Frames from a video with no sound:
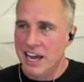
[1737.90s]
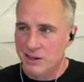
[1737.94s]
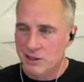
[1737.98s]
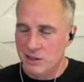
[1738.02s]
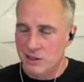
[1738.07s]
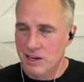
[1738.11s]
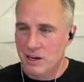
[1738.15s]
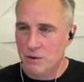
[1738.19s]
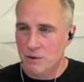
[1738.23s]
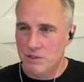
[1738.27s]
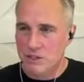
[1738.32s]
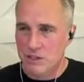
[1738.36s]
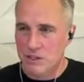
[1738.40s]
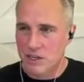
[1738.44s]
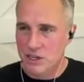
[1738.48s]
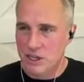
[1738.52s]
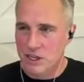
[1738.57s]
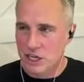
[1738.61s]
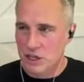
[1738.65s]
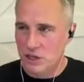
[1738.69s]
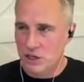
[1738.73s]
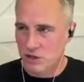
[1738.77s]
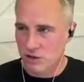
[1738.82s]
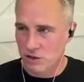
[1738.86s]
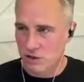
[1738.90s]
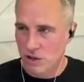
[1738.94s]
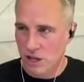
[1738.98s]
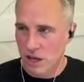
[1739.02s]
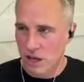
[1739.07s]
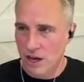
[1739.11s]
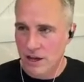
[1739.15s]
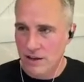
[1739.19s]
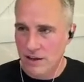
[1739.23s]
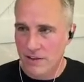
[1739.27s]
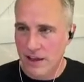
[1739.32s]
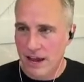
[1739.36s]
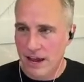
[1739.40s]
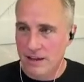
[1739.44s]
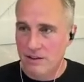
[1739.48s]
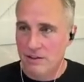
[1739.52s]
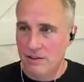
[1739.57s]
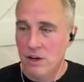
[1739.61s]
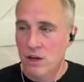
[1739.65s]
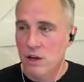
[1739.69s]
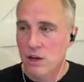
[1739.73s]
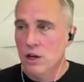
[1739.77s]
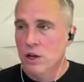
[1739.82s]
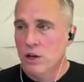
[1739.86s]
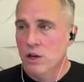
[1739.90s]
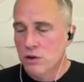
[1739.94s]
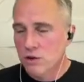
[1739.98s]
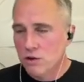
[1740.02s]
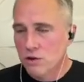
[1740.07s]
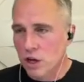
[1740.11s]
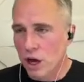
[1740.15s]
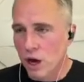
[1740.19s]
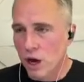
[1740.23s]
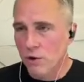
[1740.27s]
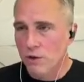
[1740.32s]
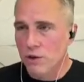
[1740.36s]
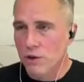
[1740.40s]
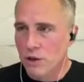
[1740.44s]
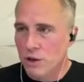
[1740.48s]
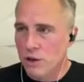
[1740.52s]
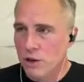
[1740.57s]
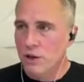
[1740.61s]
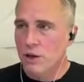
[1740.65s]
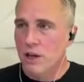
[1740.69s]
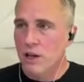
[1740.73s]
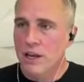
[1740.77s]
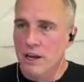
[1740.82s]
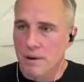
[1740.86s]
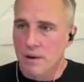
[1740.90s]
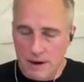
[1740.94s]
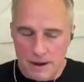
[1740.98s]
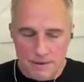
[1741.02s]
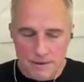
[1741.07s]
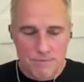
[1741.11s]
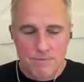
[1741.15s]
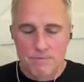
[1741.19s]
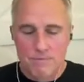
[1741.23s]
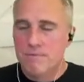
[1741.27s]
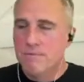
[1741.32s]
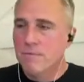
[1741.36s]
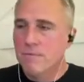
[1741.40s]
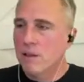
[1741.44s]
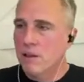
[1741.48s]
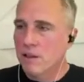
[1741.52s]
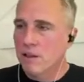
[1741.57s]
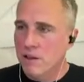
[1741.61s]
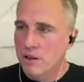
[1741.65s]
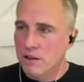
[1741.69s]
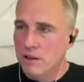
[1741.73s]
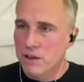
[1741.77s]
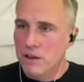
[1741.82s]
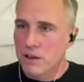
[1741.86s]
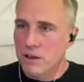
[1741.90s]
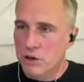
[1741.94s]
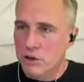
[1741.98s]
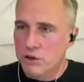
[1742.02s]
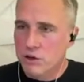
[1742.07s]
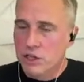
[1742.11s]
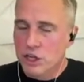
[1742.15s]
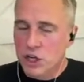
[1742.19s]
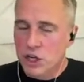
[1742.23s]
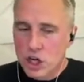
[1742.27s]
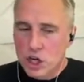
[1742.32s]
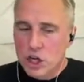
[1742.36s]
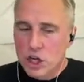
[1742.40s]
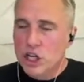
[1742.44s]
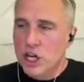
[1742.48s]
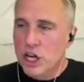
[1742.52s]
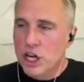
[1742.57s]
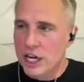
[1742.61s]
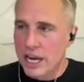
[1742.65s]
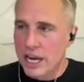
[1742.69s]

hinted it was conditional on that. So, anyway, there's good